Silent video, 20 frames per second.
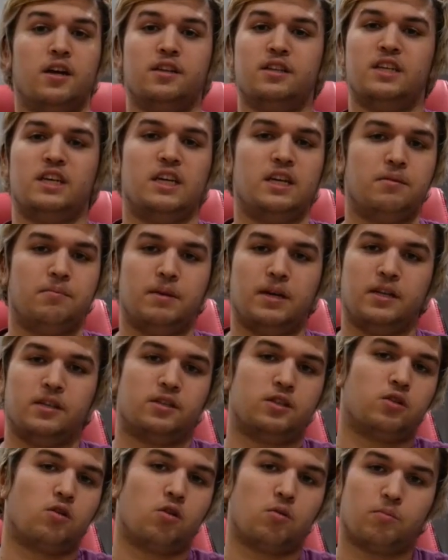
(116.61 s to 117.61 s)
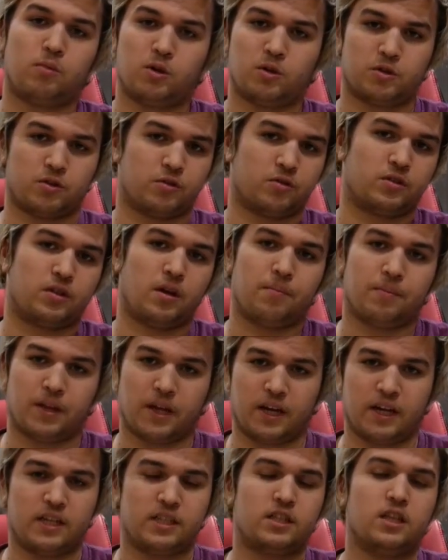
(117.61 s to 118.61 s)
T means thermals or
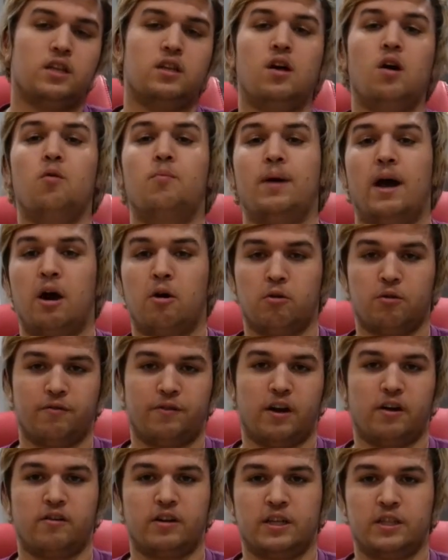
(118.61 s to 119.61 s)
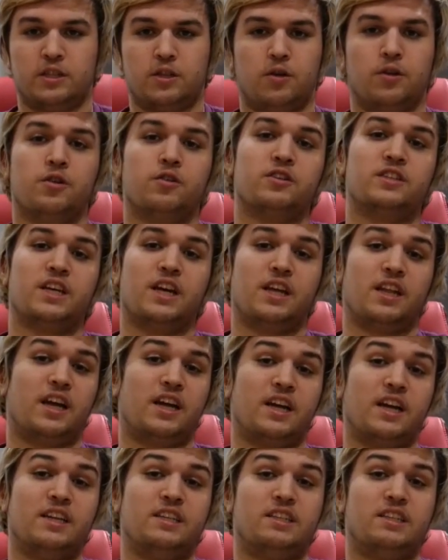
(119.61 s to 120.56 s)
something. It's the low power variant, so there's a like a